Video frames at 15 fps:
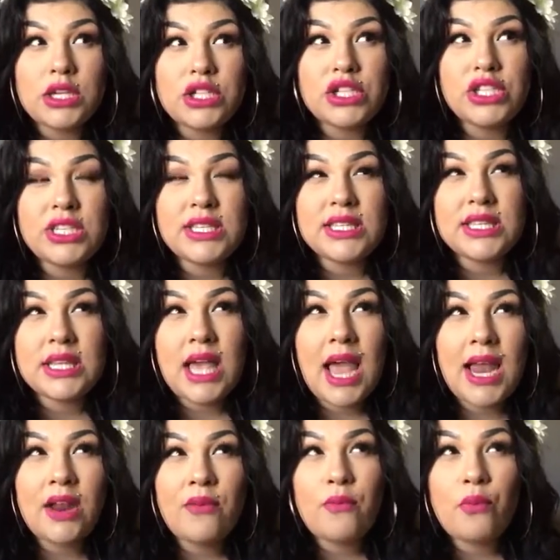she's
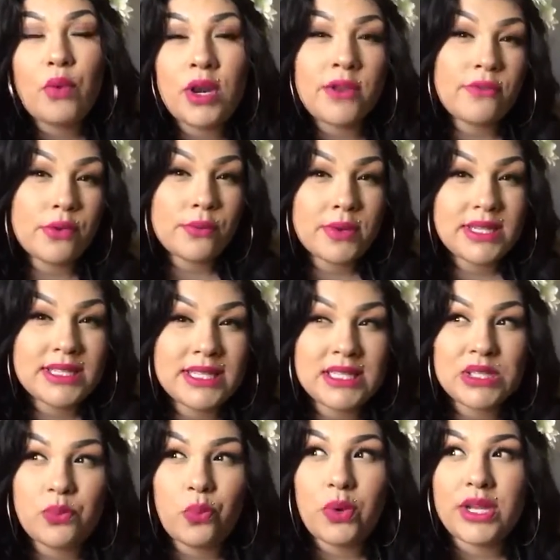kind of one of the
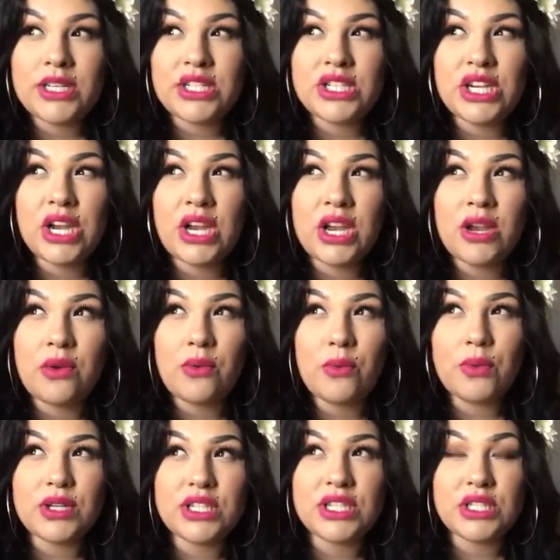reasons which
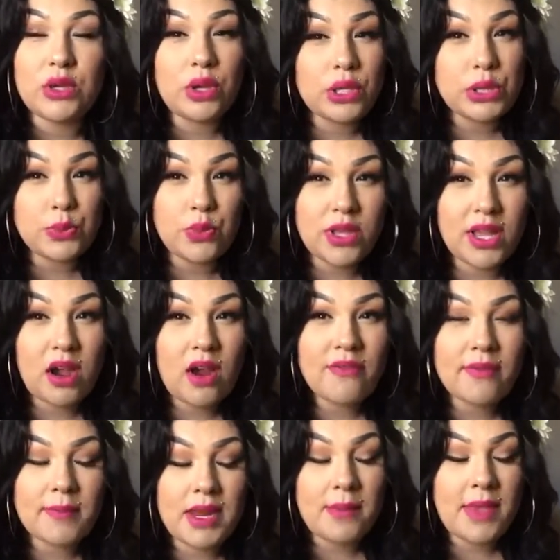which is it's really hard
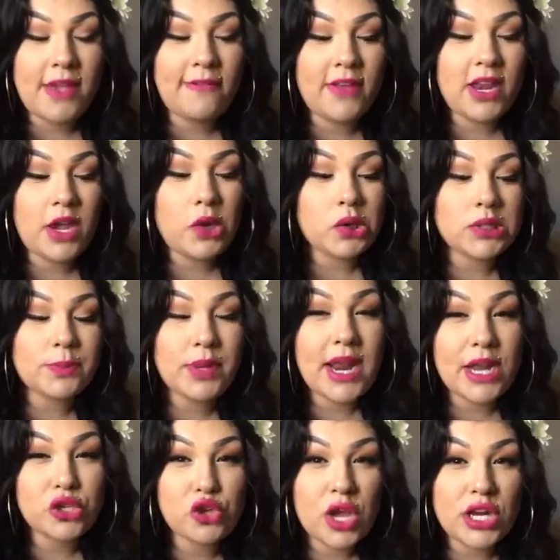for me to make videos but
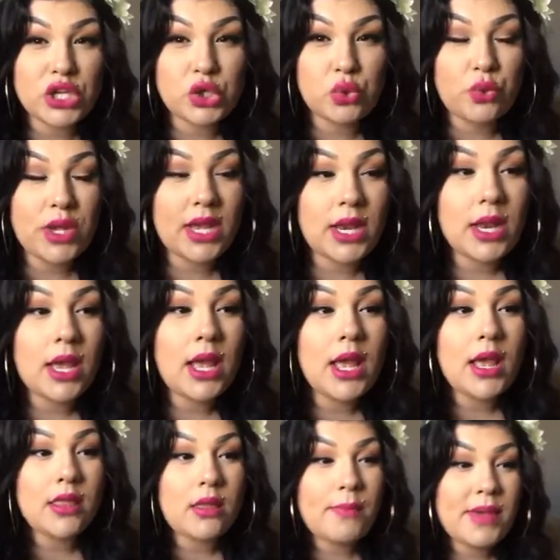I try to do it
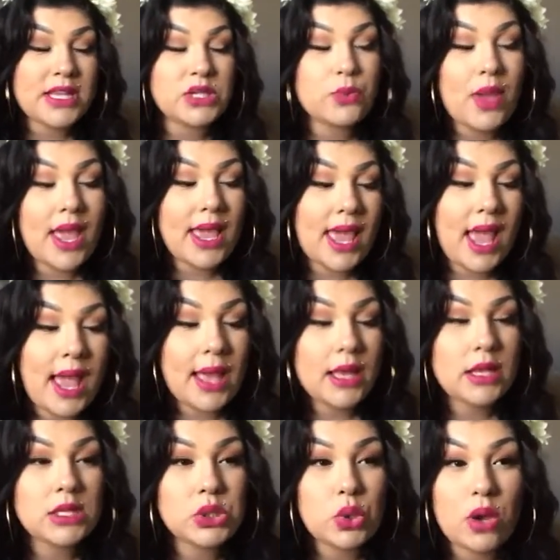the best way I
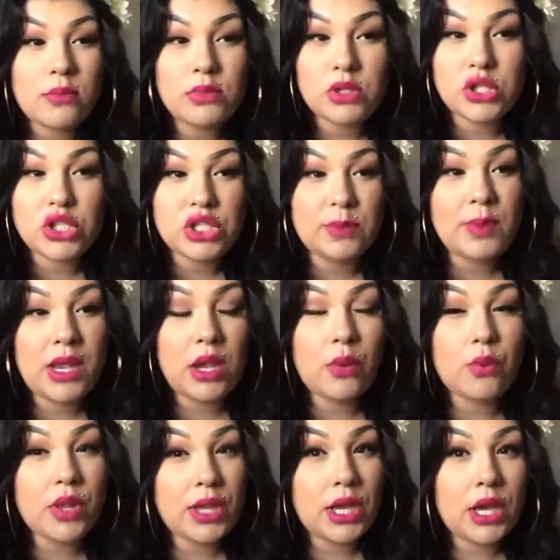can so I'm she's
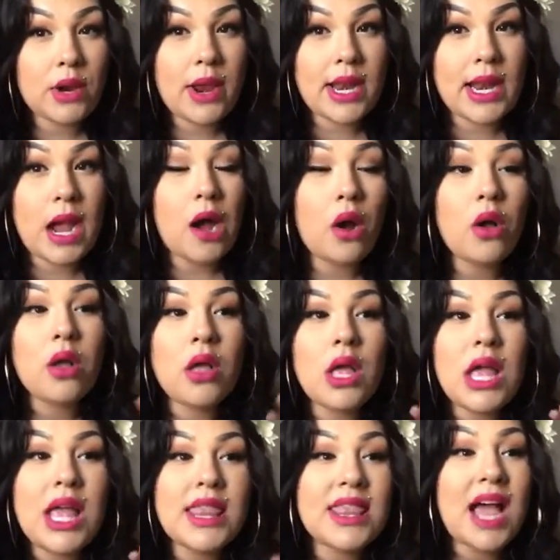being really good right now
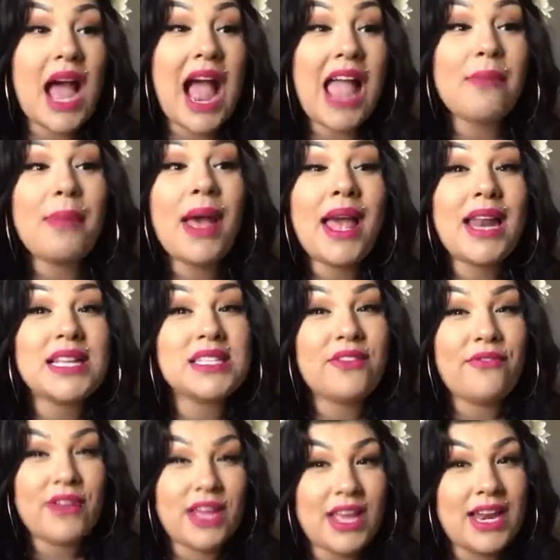the iPad is a
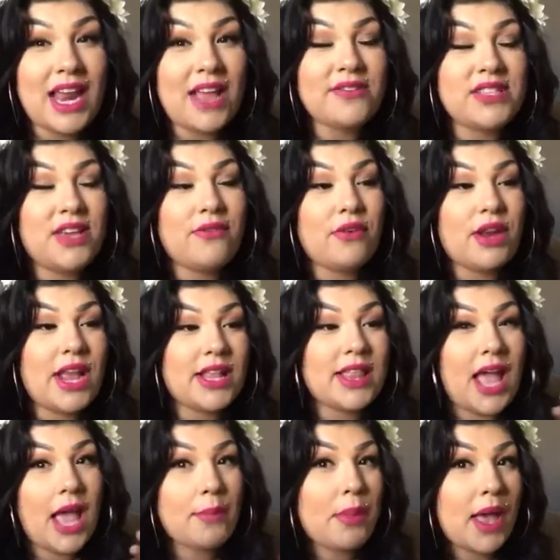fucking lifesaver like
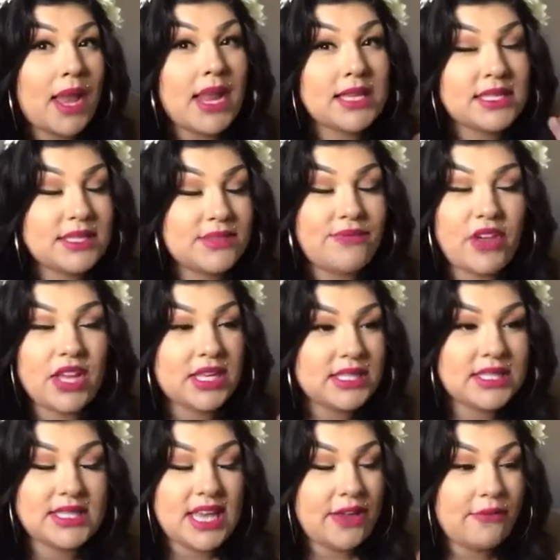the iPad has
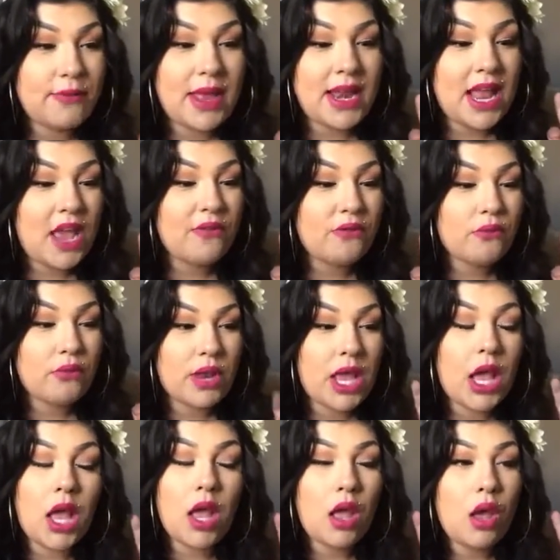fucking saved my life
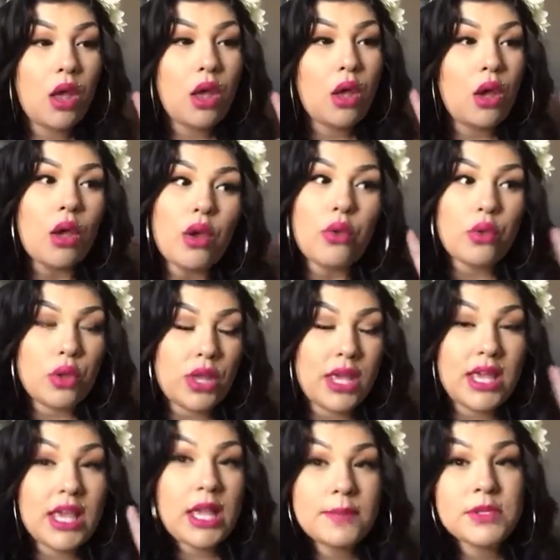like
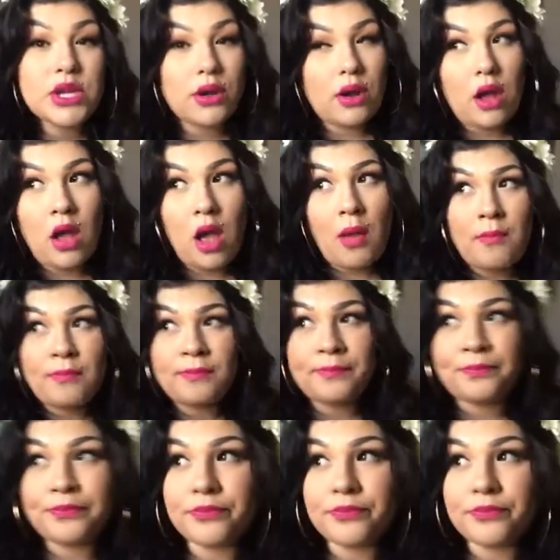it keeps her calm